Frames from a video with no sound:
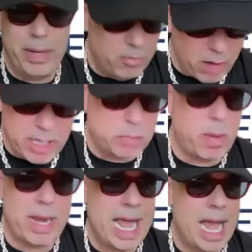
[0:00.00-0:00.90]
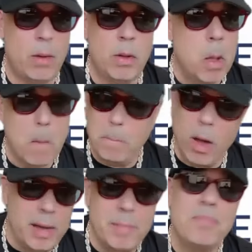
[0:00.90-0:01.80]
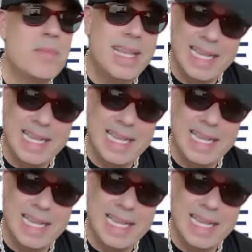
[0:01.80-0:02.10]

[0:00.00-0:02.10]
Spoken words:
big race by now. But